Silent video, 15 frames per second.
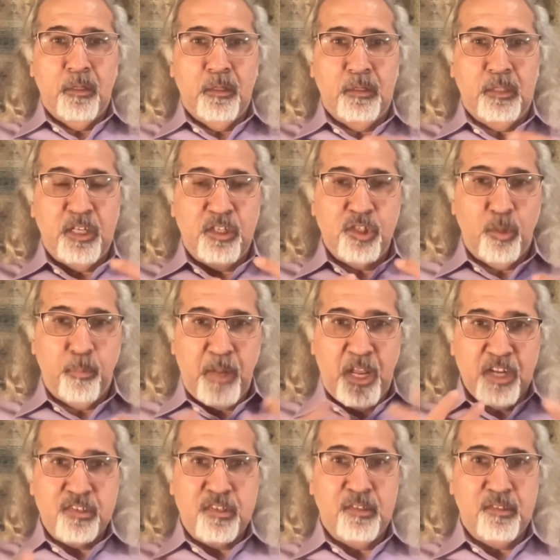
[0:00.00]
that your
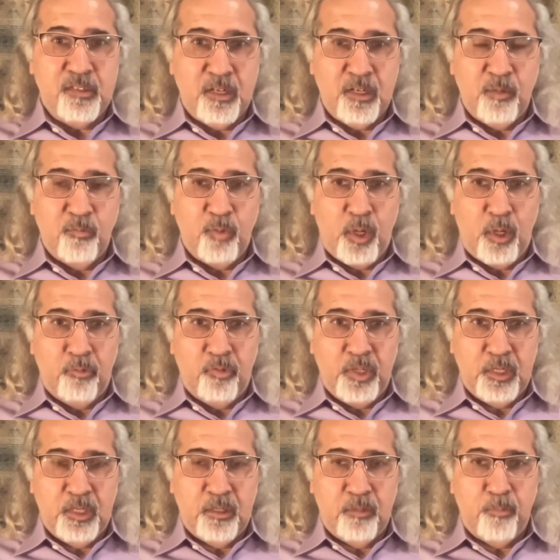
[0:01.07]
passions are involved in
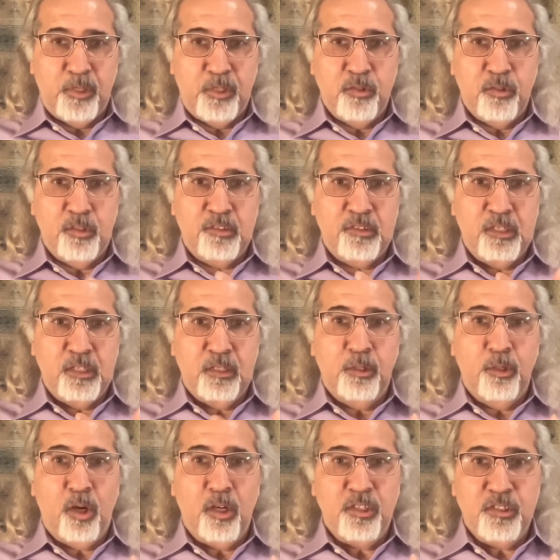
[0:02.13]
it, but you're still
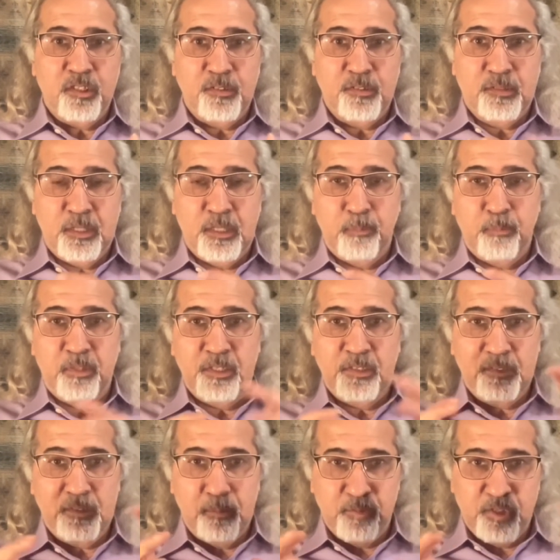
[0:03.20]
not just deeply
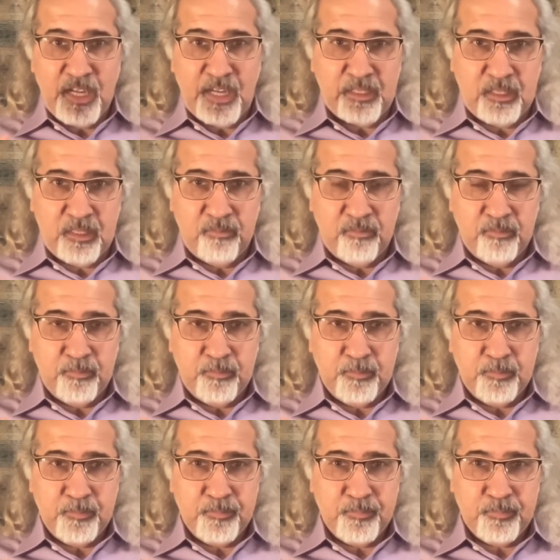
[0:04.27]
subjective.
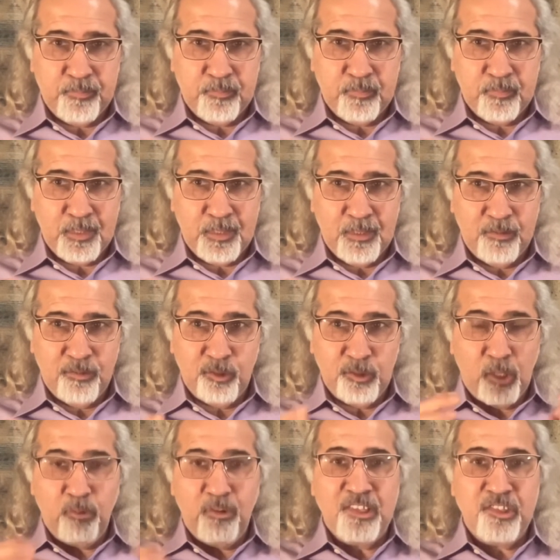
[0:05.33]
So the
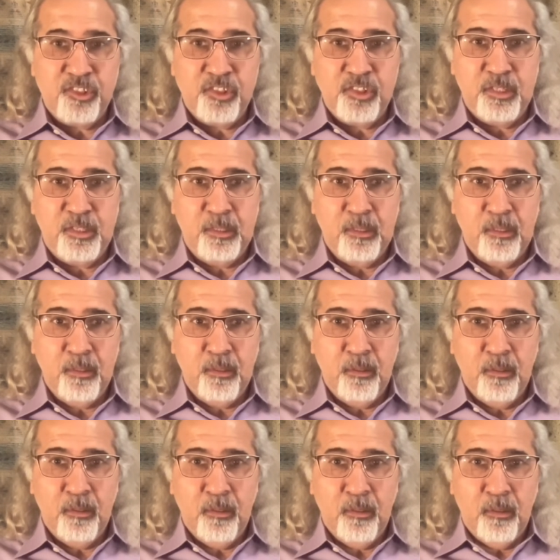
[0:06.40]
question
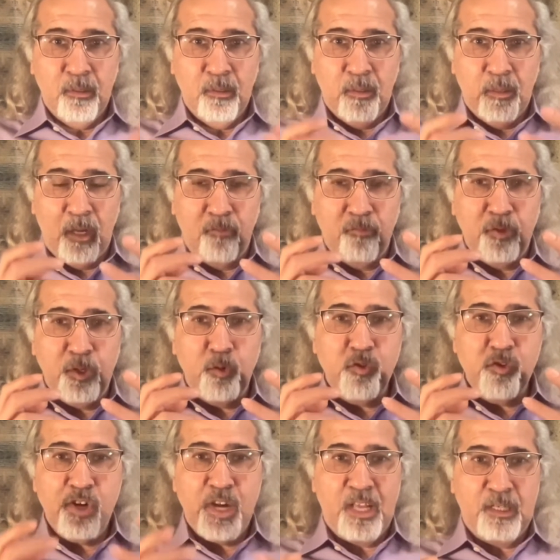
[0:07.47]
of
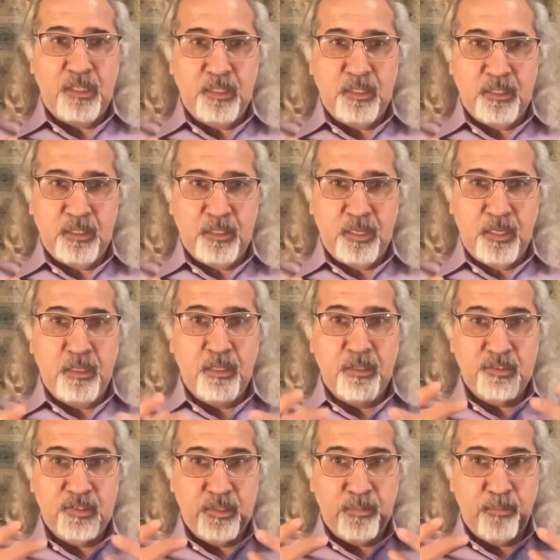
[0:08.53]
neutrality and is
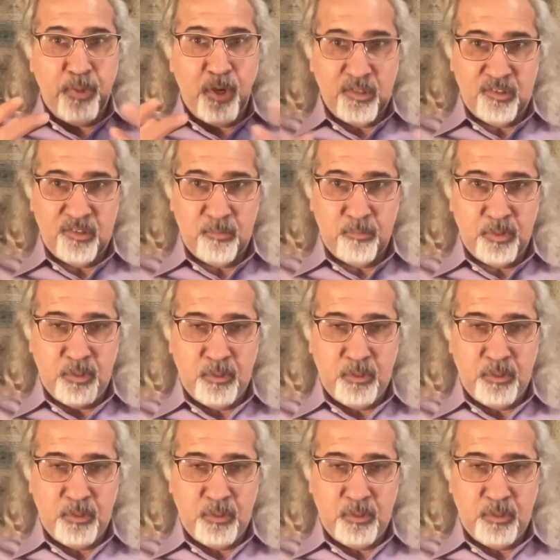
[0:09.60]
it possible?